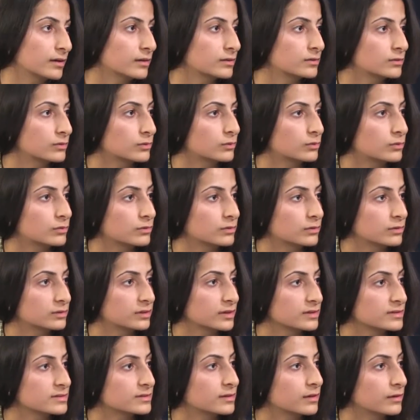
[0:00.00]
that, or
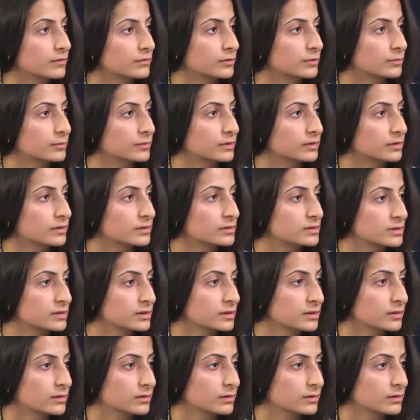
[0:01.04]
does government